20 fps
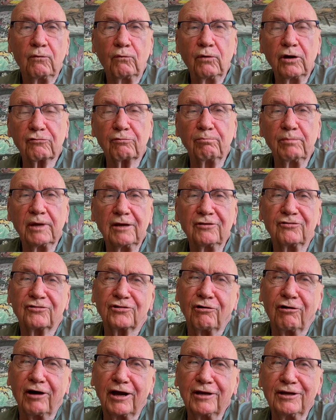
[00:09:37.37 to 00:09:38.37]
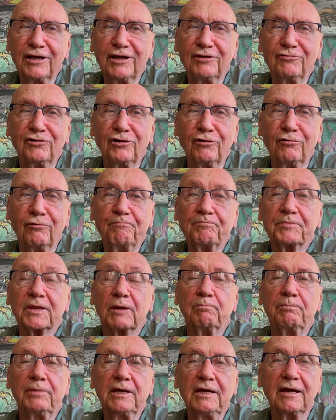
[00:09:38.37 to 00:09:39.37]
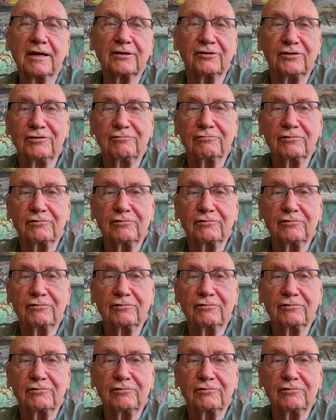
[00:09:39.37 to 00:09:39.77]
with me, so I need to be at